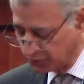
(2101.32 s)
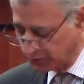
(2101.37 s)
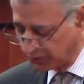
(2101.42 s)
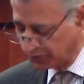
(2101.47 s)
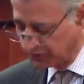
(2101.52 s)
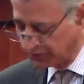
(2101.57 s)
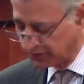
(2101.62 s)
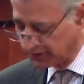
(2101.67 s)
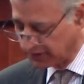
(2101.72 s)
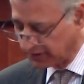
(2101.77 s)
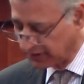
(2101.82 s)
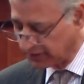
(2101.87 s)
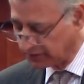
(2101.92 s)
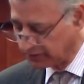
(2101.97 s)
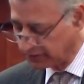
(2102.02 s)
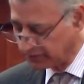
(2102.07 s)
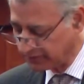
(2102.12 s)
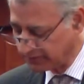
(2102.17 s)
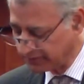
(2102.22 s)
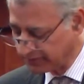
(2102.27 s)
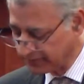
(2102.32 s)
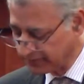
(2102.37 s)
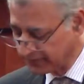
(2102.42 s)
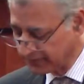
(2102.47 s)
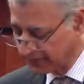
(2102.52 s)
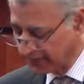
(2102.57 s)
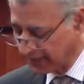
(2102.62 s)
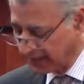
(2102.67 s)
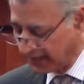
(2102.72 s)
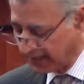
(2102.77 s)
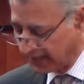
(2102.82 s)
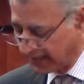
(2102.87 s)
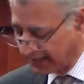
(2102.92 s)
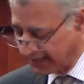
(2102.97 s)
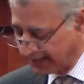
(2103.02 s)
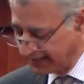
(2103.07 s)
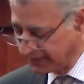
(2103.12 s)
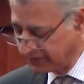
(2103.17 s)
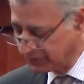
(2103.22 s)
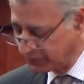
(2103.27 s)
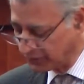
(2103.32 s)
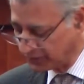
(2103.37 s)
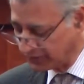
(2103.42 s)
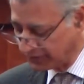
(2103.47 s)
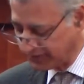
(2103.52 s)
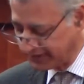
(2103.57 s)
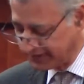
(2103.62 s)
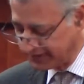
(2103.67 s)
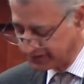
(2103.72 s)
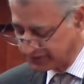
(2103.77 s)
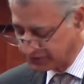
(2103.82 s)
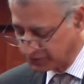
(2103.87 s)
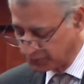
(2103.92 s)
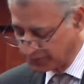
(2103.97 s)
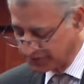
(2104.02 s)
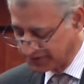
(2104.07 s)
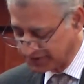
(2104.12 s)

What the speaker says: not allow high growth rates to be